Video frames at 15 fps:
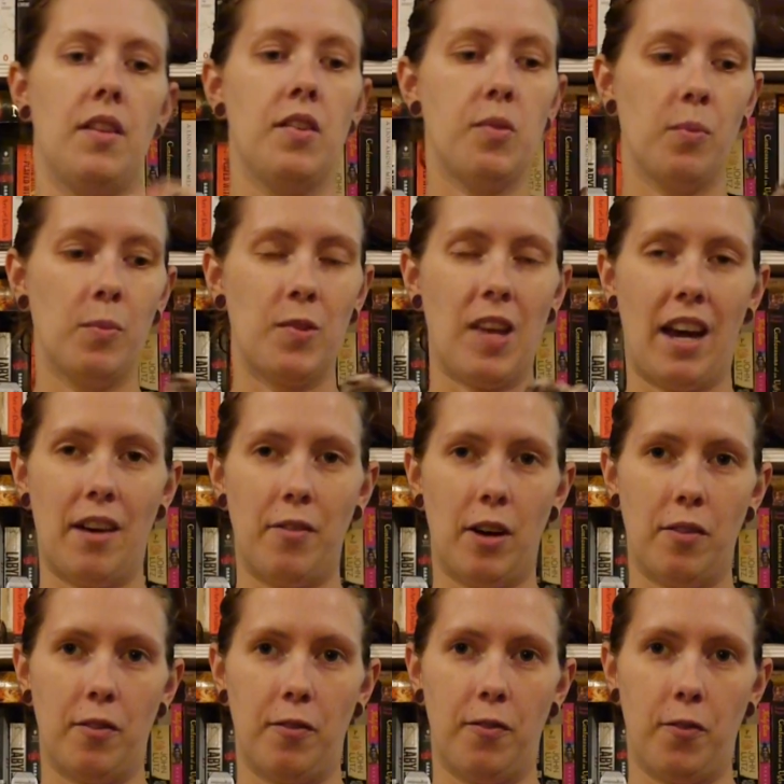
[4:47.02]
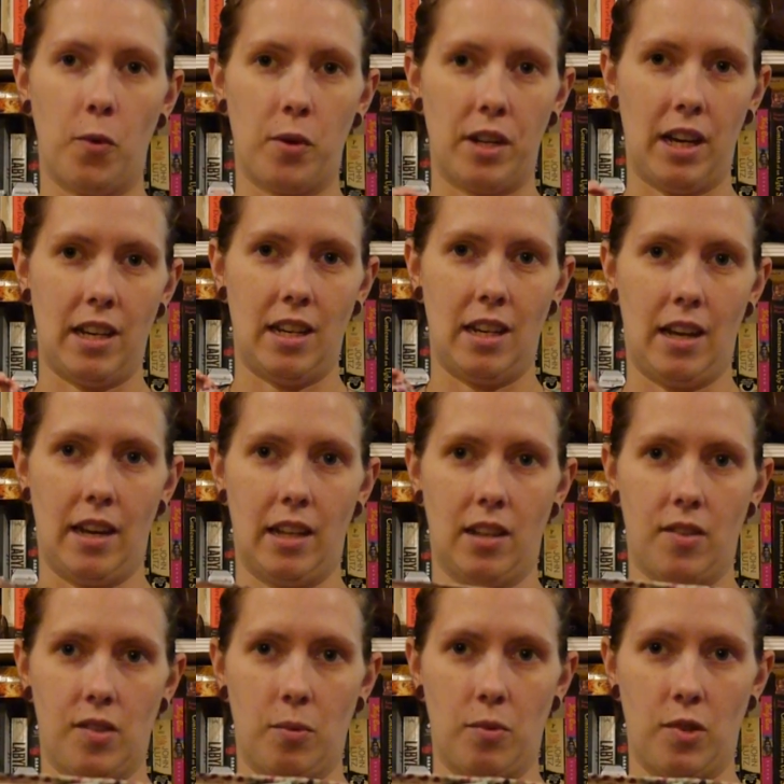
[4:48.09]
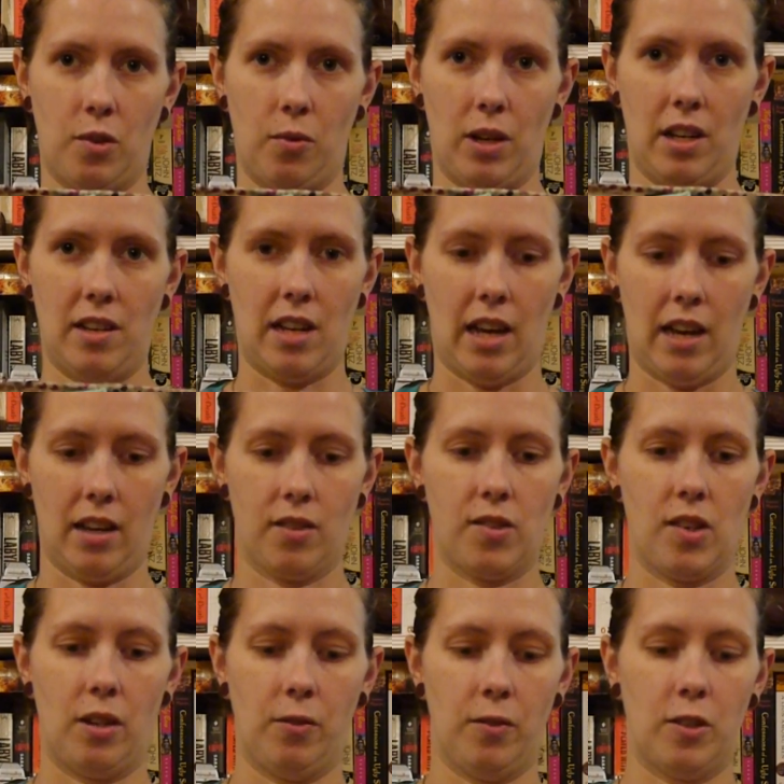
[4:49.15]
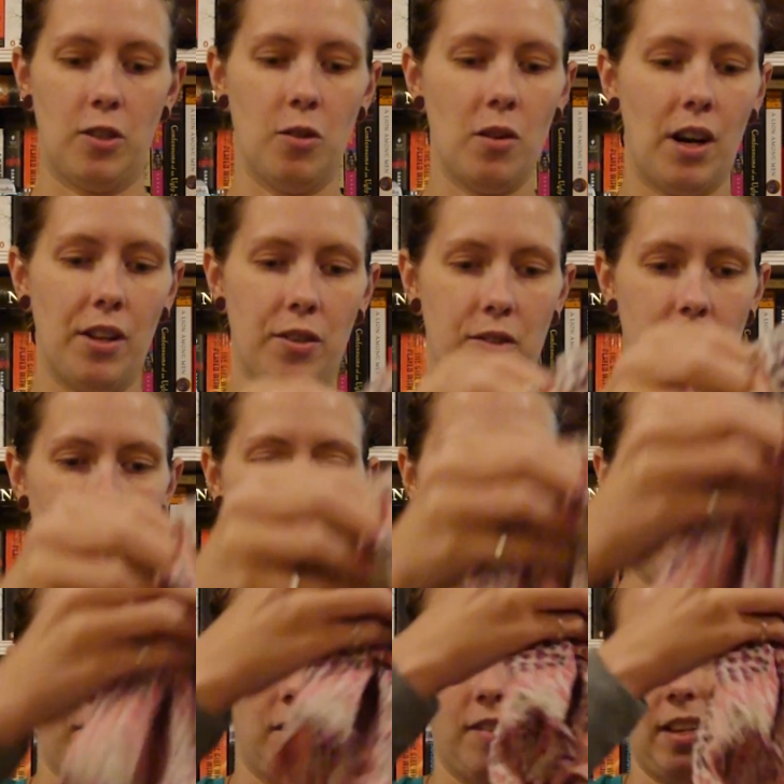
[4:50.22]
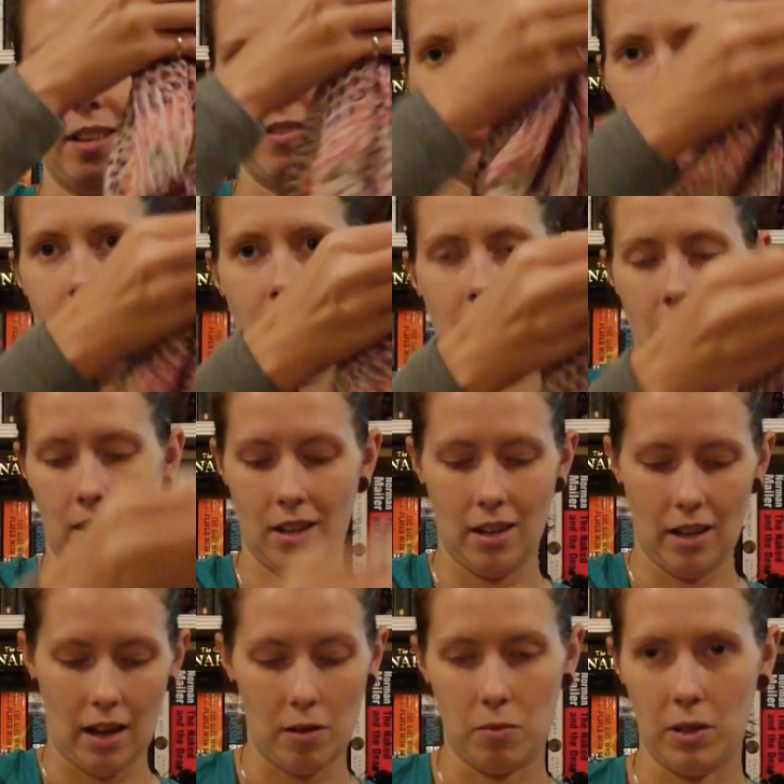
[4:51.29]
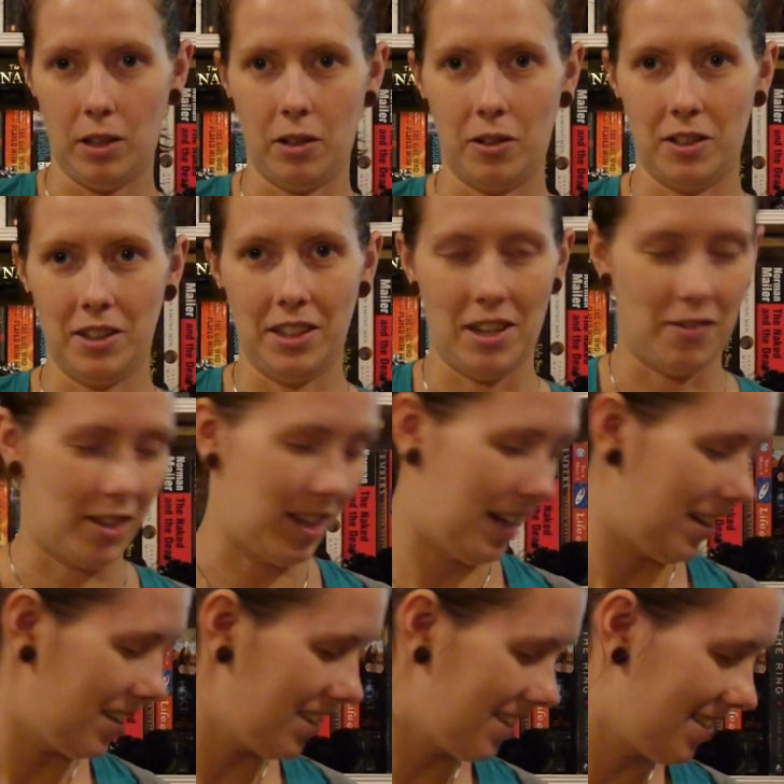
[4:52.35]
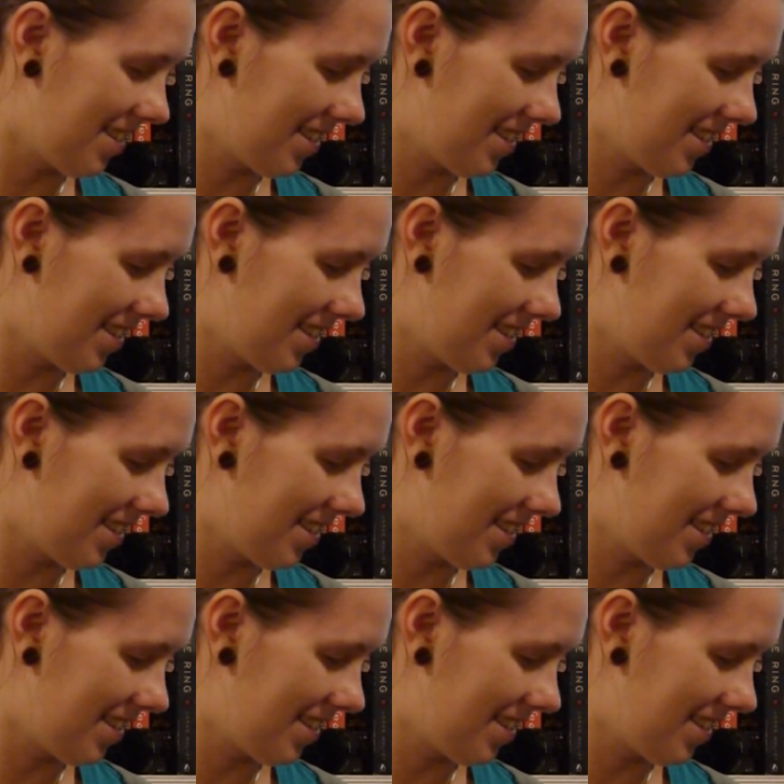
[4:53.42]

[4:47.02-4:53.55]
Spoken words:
this one was half off of $4.99 because it was a green tag. So for $2.50, I really couldn't leave it there.